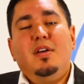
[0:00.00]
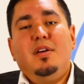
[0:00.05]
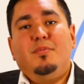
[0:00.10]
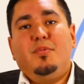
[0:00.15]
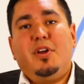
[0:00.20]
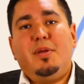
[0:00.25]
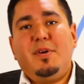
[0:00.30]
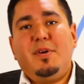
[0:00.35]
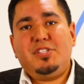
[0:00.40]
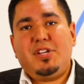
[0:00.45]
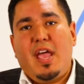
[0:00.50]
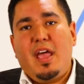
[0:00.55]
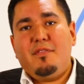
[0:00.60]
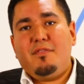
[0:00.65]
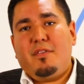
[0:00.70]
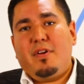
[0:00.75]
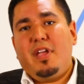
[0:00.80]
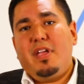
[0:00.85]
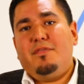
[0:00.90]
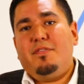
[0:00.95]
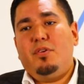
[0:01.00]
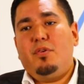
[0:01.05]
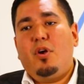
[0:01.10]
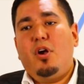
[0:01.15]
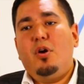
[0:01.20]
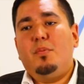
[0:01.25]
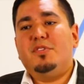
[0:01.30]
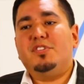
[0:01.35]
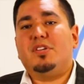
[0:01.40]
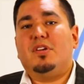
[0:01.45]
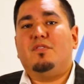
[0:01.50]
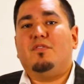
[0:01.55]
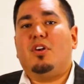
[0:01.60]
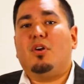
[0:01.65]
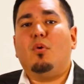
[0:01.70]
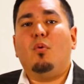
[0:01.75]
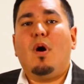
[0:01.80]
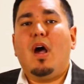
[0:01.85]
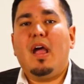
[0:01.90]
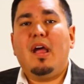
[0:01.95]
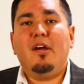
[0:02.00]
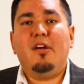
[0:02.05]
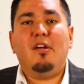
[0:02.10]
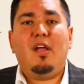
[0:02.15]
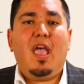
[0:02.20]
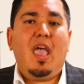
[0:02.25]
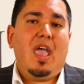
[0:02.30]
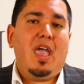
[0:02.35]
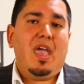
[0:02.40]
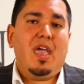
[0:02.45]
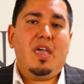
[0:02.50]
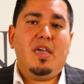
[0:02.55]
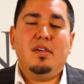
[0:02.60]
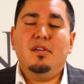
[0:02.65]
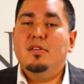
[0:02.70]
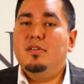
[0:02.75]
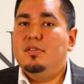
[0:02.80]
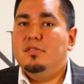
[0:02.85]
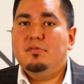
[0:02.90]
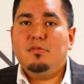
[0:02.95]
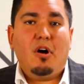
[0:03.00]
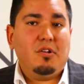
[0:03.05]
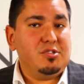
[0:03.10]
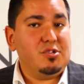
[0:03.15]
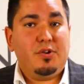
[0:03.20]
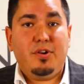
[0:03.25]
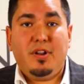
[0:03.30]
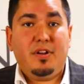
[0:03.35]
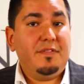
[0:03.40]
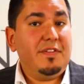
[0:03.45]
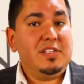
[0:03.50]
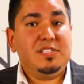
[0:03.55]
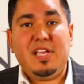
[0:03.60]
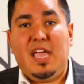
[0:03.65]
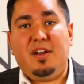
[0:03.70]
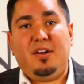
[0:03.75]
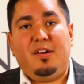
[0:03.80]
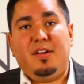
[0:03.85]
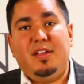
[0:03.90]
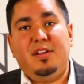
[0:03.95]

Pretty every funeral home is going to require a alternative container.